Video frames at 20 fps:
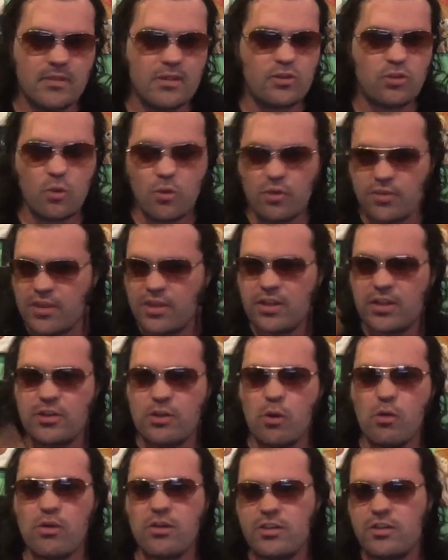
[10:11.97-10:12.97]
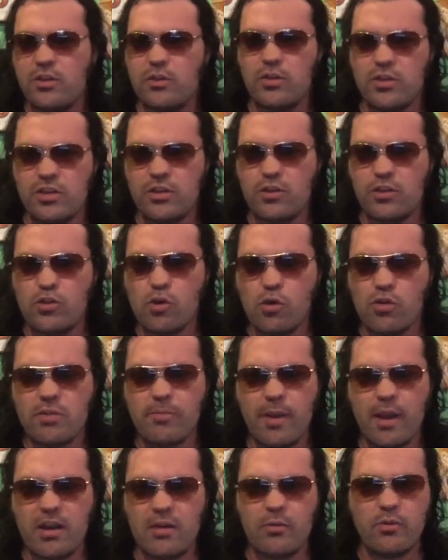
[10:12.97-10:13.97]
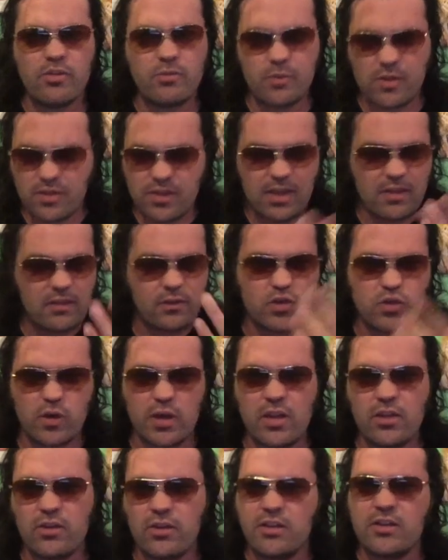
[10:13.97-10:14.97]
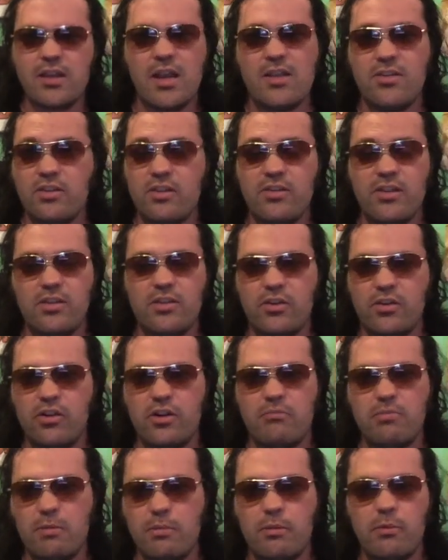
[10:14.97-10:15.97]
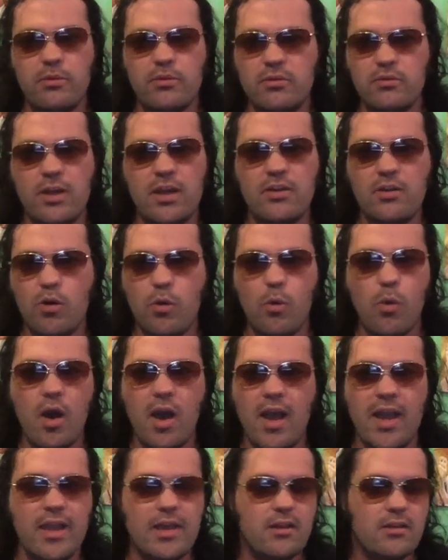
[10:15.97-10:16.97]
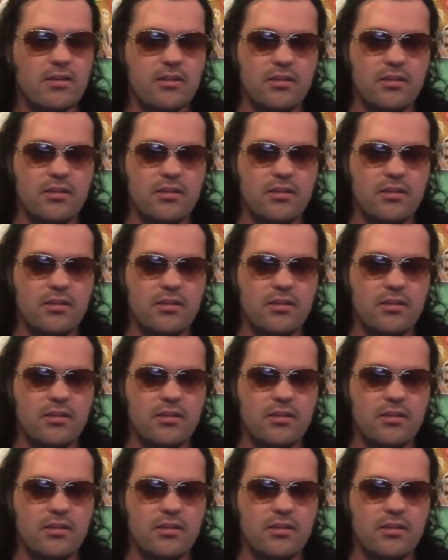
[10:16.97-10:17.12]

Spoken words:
The only thing you noticed about it was when we said in the trailer, Godzilla's out there hurting people. We do not know why.